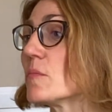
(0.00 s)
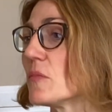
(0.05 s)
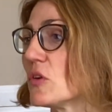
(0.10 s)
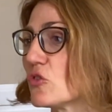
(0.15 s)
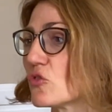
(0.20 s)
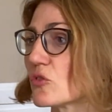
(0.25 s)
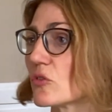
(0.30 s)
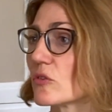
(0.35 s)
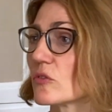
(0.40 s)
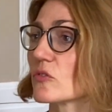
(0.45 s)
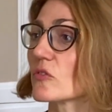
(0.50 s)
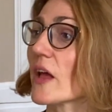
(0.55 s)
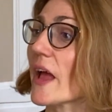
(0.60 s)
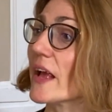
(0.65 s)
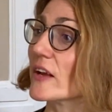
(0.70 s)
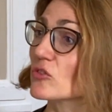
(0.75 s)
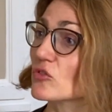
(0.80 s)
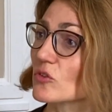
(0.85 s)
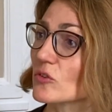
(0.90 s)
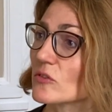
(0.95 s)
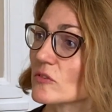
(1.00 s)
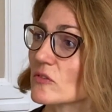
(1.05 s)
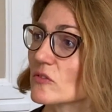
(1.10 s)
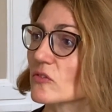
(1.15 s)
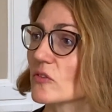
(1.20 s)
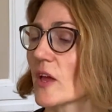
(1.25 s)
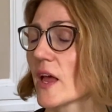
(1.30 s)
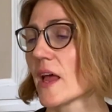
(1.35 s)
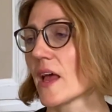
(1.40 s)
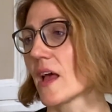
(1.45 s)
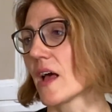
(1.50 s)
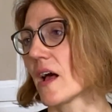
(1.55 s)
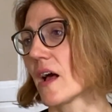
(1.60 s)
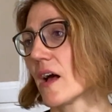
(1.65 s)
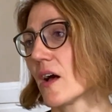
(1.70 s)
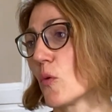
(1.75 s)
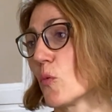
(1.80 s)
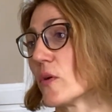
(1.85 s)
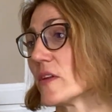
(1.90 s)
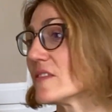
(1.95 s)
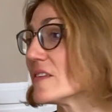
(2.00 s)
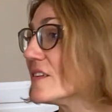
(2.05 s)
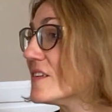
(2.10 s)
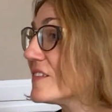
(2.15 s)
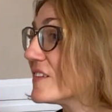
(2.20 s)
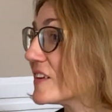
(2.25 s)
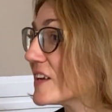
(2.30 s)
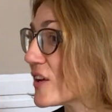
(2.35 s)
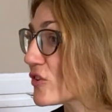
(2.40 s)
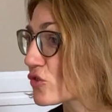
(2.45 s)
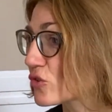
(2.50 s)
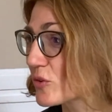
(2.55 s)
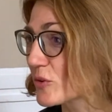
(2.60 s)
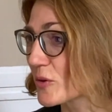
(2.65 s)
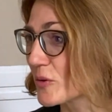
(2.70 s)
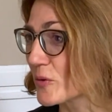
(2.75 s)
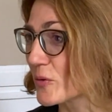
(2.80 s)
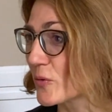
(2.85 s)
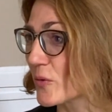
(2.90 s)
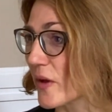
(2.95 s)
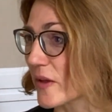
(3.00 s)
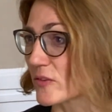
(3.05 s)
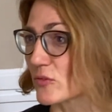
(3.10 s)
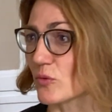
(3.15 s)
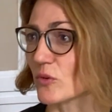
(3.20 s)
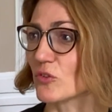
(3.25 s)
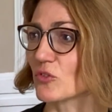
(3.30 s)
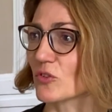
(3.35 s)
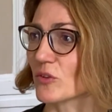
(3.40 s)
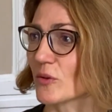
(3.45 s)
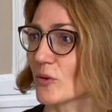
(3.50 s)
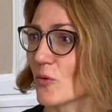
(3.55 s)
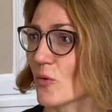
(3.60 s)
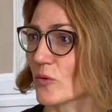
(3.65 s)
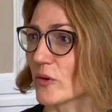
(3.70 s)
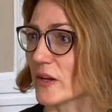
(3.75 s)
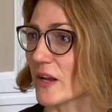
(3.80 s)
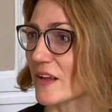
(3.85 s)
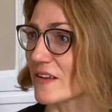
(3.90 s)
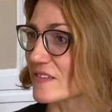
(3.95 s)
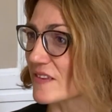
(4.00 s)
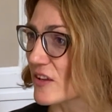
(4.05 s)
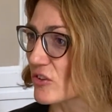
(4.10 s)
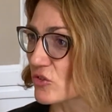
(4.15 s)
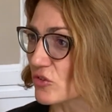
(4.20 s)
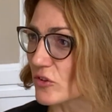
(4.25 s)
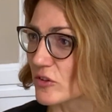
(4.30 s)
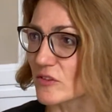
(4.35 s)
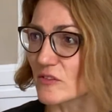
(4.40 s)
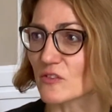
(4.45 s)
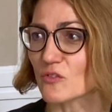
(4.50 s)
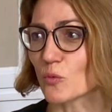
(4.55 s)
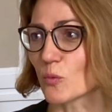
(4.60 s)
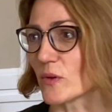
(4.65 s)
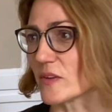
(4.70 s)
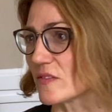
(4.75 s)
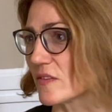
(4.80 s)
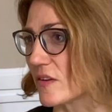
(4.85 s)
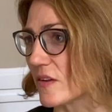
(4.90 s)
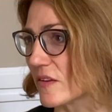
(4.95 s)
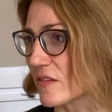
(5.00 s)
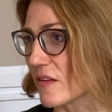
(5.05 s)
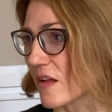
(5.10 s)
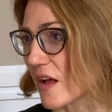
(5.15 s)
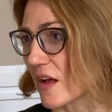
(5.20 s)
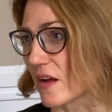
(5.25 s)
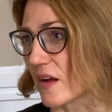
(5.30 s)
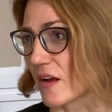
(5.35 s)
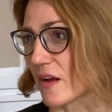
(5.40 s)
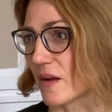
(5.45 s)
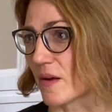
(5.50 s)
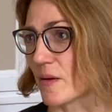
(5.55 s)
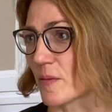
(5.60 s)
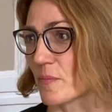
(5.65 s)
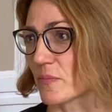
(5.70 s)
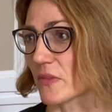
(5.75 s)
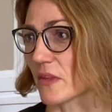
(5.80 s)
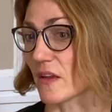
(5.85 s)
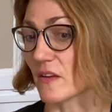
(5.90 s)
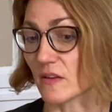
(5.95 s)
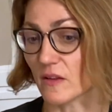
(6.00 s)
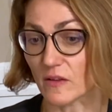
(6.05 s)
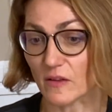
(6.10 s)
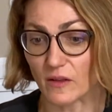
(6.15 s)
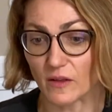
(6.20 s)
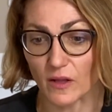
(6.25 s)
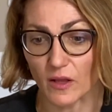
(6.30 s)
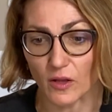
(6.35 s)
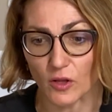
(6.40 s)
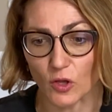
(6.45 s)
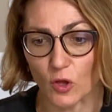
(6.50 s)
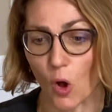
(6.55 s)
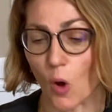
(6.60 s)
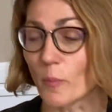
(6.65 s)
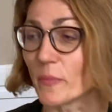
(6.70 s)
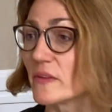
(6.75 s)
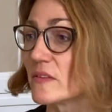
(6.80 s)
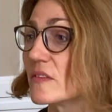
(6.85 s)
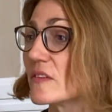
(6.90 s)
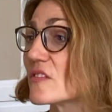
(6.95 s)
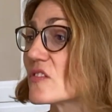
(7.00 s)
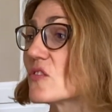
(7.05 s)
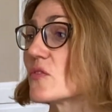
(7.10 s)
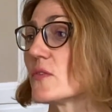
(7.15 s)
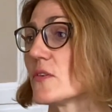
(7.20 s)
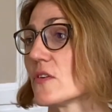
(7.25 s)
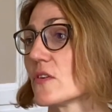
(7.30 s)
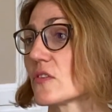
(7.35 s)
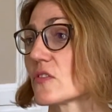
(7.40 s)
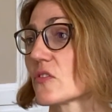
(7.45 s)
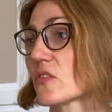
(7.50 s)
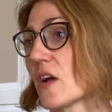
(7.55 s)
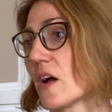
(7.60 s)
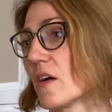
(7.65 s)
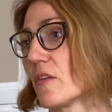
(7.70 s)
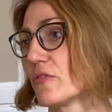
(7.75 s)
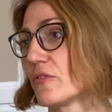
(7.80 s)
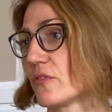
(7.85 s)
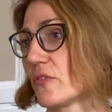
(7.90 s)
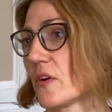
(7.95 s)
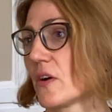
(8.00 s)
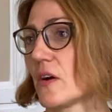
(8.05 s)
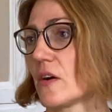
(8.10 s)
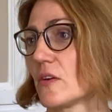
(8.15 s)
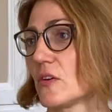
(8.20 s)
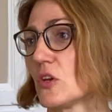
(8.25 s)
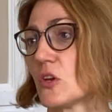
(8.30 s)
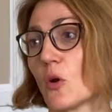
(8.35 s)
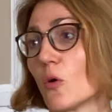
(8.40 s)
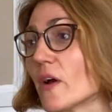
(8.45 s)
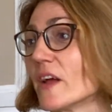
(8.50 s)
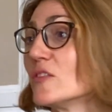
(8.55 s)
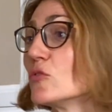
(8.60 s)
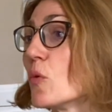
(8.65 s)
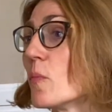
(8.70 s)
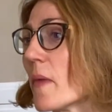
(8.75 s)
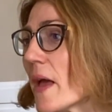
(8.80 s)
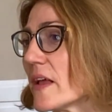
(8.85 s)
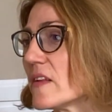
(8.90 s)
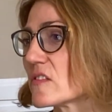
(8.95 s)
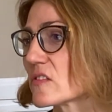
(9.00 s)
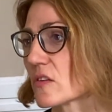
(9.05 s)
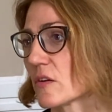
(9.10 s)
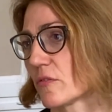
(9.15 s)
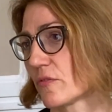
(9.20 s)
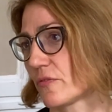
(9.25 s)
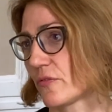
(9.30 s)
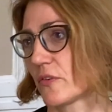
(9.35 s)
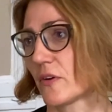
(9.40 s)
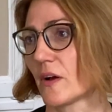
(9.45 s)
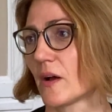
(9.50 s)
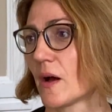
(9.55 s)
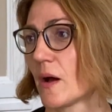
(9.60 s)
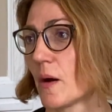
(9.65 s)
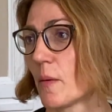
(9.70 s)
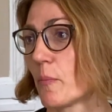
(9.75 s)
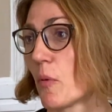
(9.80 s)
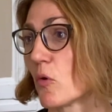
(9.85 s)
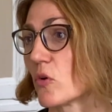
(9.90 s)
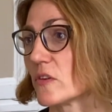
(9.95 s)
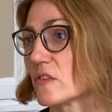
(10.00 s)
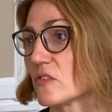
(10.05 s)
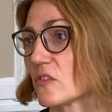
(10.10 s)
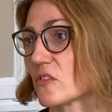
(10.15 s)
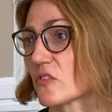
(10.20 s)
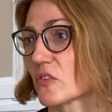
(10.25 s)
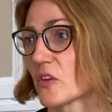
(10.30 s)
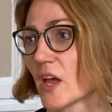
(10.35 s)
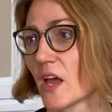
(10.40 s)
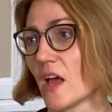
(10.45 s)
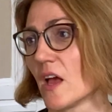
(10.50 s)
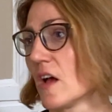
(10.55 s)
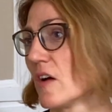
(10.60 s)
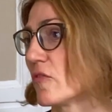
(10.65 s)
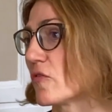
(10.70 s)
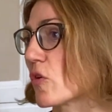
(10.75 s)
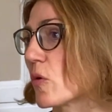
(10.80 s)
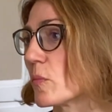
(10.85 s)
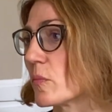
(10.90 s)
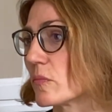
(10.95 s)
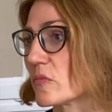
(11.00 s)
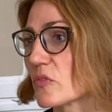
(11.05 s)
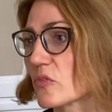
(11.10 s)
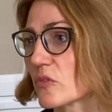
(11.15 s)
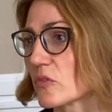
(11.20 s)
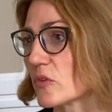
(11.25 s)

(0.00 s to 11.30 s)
measures, actions, within international and regional organizations, within common spheres of, and domains of policies, from,